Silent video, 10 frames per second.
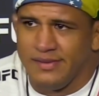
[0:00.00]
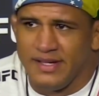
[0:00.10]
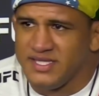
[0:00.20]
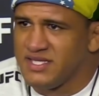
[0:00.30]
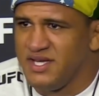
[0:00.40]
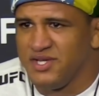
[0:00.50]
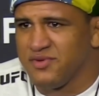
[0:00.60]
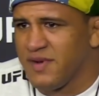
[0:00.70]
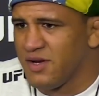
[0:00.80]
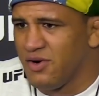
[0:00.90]
I just hear to
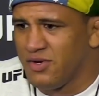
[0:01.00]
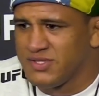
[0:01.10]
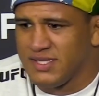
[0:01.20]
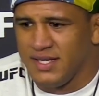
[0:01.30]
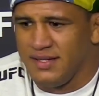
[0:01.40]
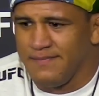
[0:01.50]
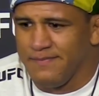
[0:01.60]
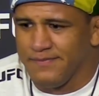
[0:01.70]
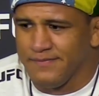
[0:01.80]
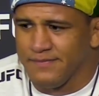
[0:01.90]
my coach, and I
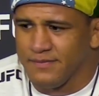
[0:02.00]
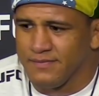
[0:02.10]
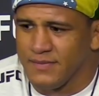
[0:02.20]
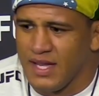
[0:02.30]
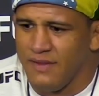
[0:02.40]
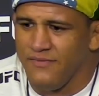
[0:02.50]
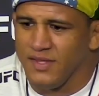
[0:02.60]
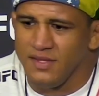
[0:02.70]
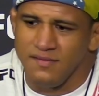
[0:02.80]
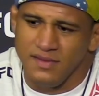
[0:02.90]
I
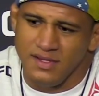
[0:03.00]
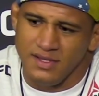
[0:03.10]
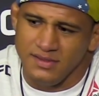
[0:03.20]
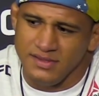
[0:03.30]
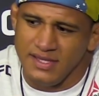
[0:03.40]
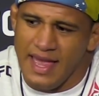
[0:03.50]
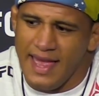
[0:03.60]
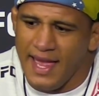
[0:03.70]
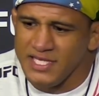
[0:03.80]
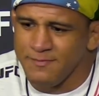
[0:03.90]
think the, the, the
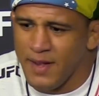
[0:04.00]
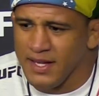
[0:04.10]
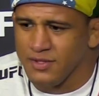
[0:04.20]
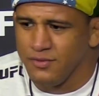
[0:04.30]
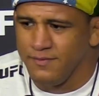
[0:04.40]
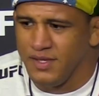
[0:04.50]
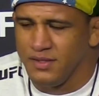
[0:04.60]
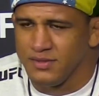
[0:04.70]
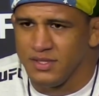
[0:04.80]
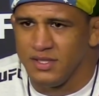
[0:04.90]
aspect to be
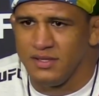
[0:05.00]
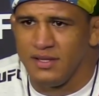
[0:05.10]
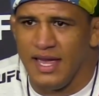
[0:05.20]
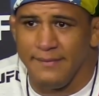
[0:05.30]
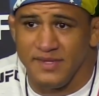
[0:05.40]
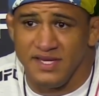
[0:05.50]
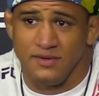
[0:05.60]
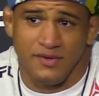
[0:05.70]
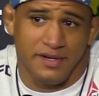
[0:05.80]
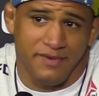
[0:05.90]
on the empty
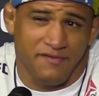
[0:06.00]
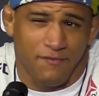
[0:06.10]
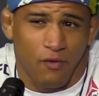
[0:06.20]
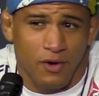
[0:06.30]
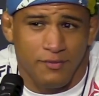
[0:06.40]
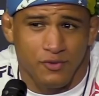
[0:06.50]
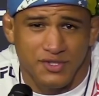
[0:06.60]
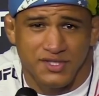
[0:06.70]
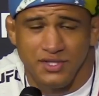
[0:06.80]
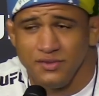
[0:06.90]
arena before in
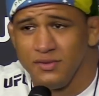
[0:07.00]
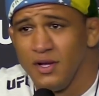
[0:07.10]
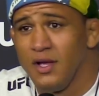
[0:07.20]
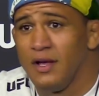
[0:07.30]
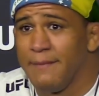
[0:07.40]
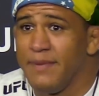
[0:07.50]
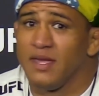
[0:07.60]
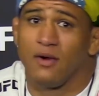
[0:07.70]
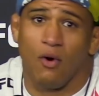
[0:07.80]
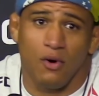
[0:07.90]
Brazil,
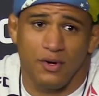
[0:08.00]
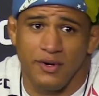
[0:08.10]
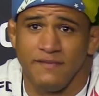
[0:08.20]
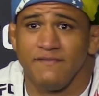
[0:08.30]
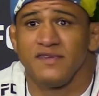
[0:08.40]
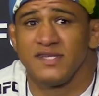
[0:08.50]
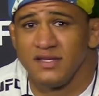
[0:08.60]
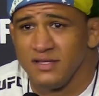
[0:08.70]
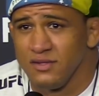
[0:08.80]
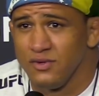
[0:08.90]
being cornering
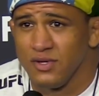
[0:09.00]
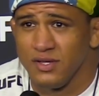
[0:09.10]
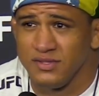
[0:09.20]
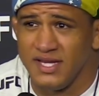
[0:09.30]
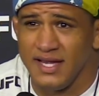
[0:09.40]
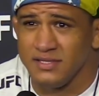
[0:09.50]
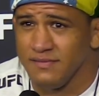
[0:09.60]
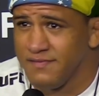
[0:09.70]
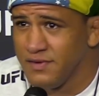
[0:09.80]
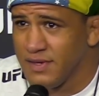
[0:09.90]
Vicente Luque and
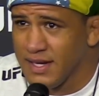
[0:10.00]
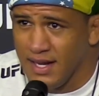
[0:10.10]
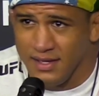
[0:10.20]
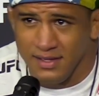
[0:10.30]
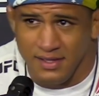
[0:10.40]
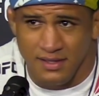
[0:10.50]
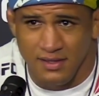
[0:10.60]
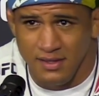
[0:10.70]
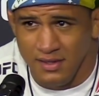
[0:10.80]
Jacksonville, I kind of